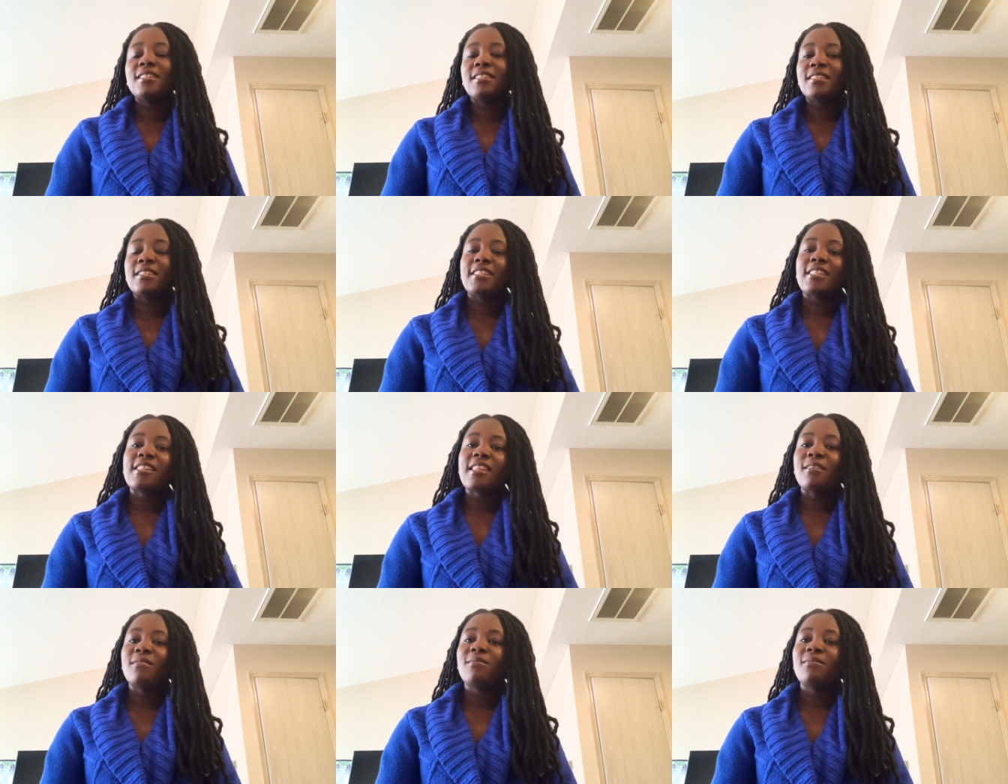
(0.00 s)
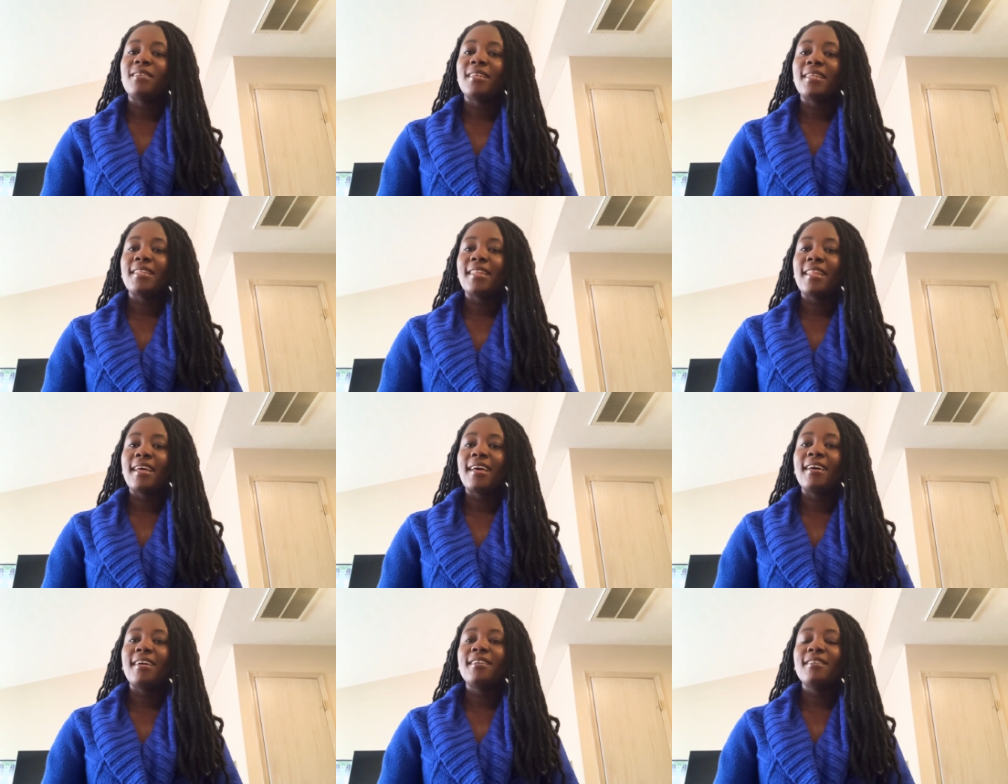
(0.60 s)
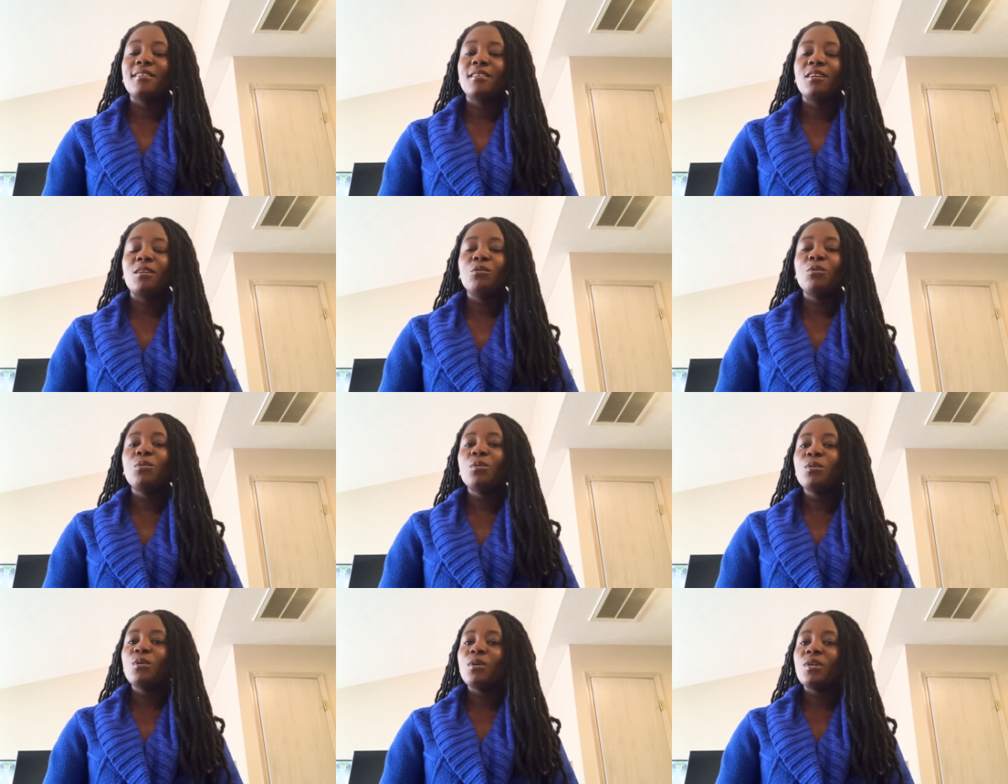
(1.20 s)
stuff like that. You know, we
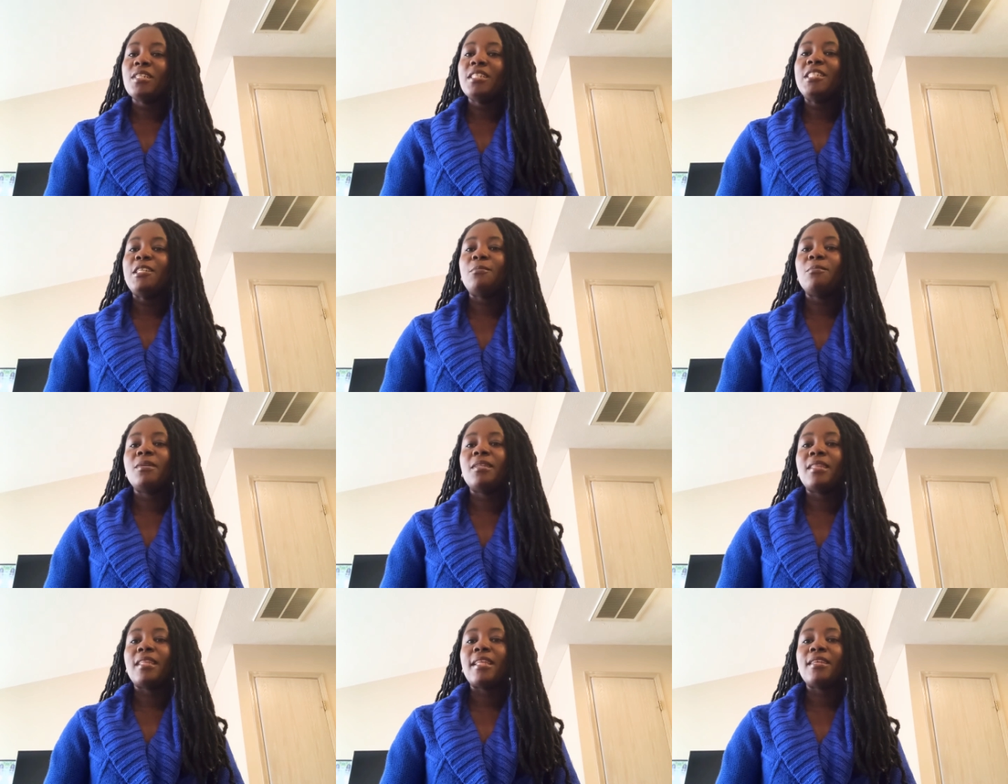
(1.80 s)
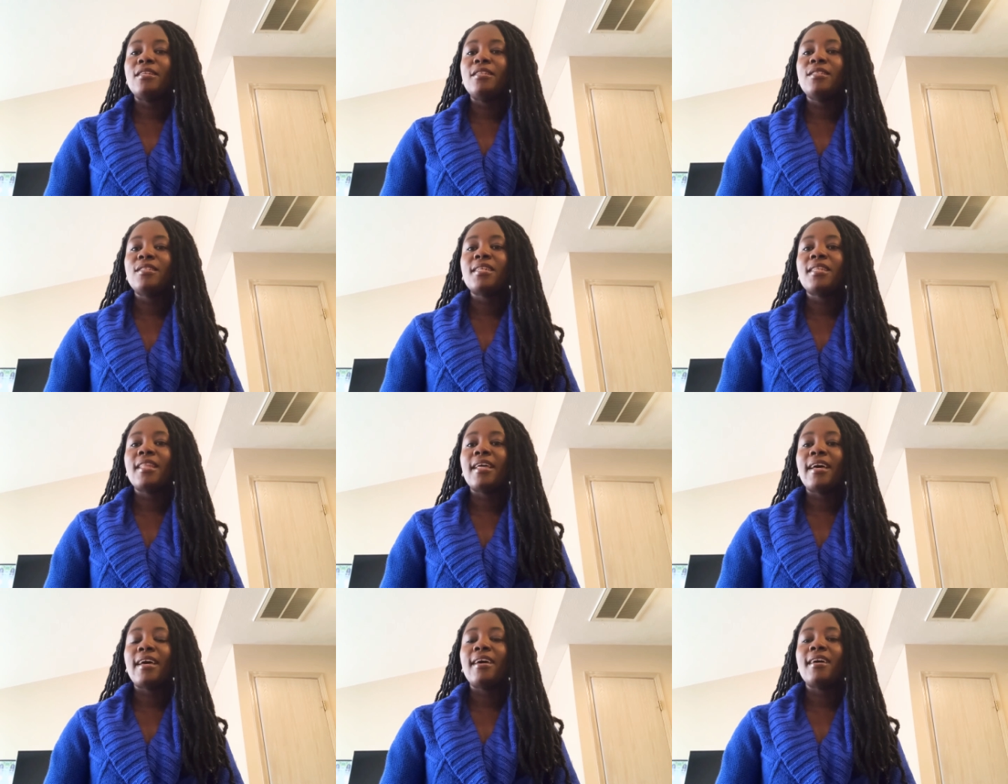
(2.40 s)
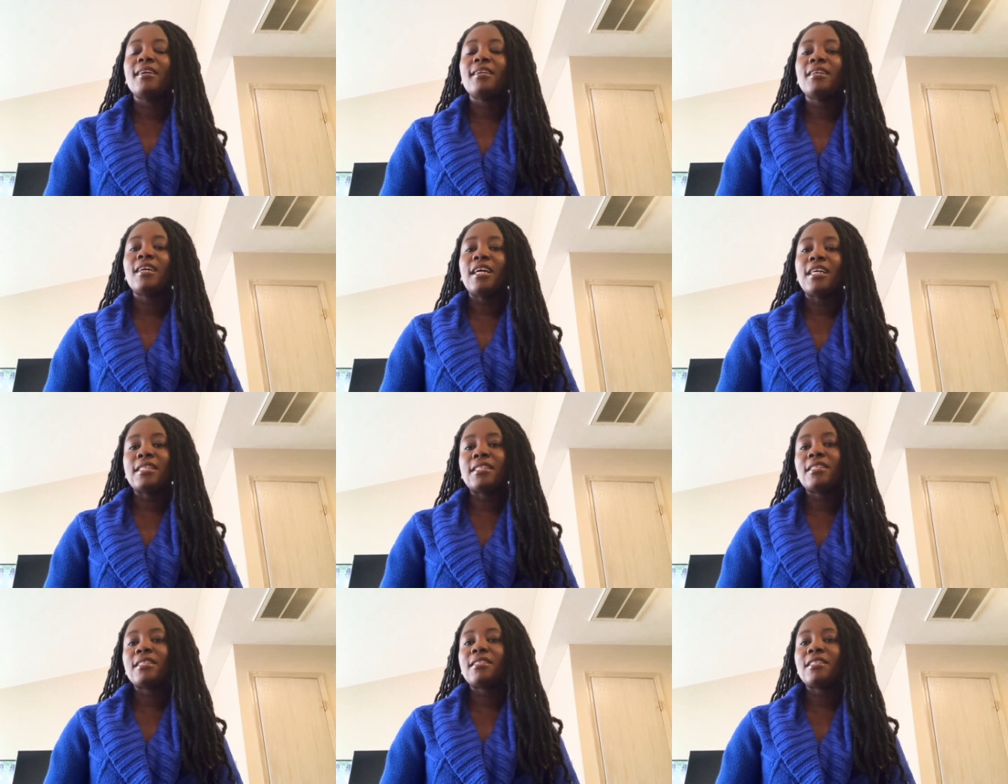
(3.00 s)
will go deep in, into that
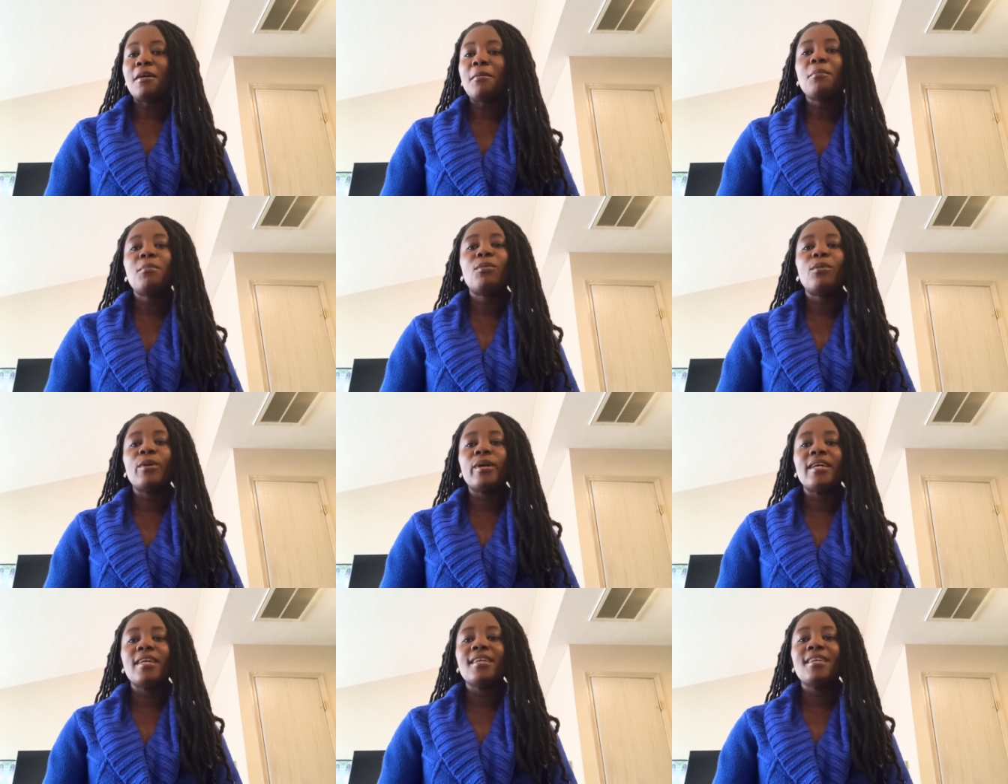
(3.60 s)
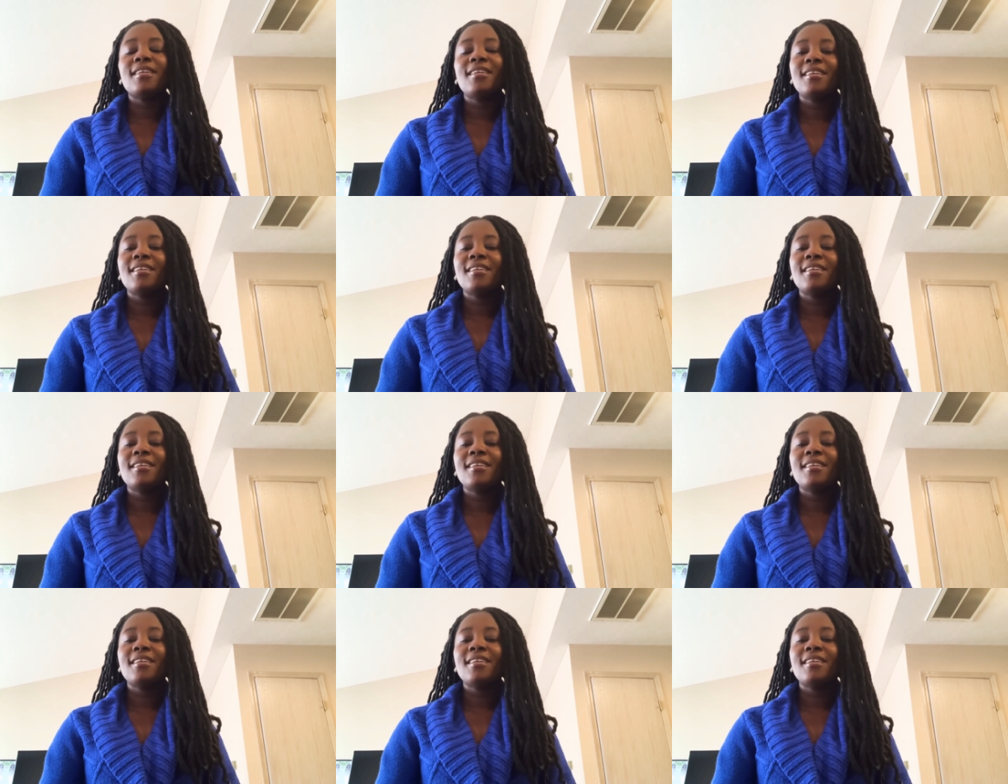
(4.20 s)
at some point,